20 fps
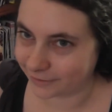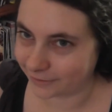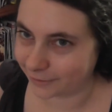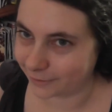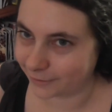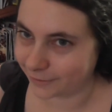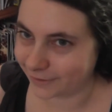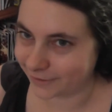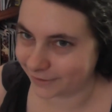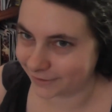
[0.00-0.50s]

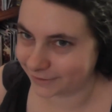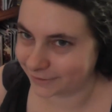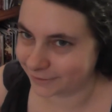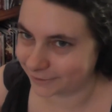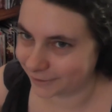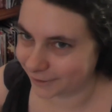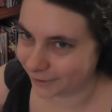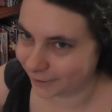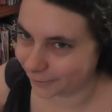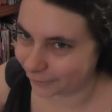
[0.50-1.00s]

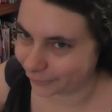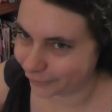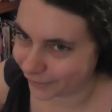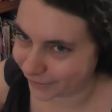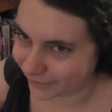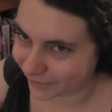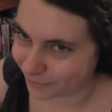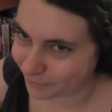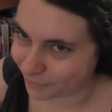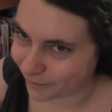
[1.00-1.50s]

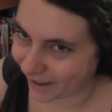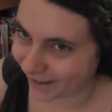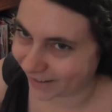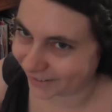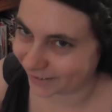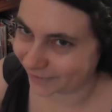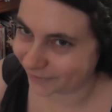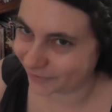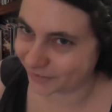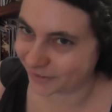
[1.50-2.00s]
the
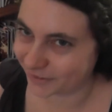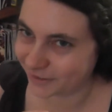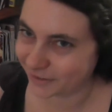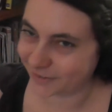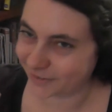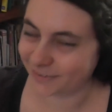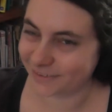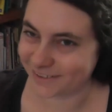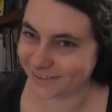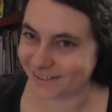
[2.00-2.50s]
back of a
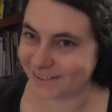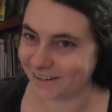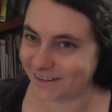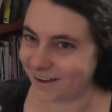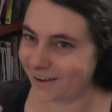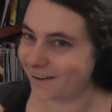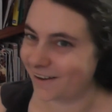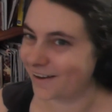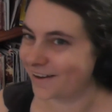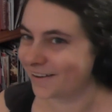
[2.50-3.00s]
girl's
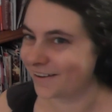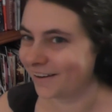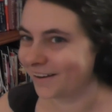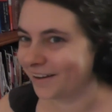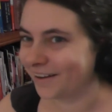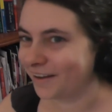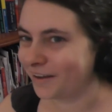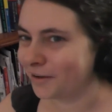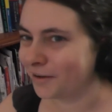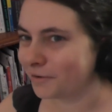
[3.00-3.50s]
shirt
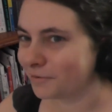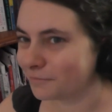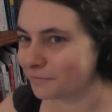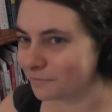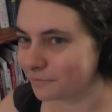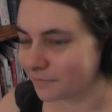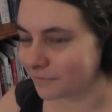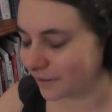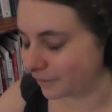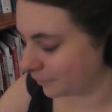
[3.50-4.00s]

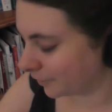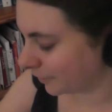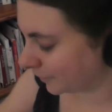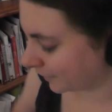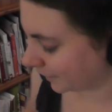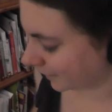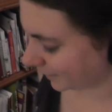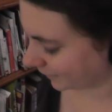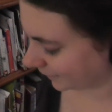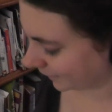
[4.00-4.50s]
while there's